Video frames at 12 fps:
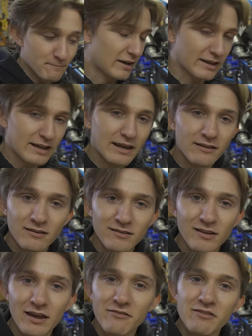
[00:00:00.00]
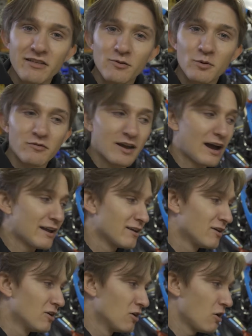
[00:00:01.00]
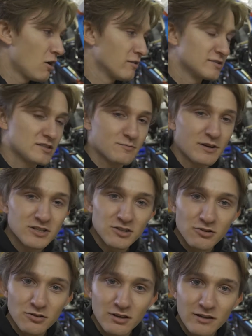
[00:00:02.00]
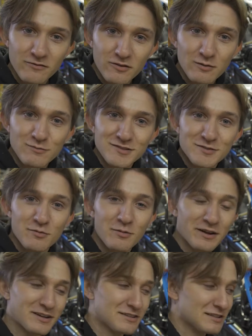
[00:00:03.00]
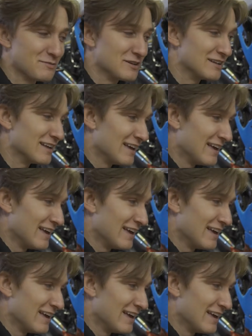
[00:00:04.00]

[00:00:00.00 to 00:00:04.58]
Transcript: And again, everything that we've got, all the suspension you can get from Superbike Unlimited.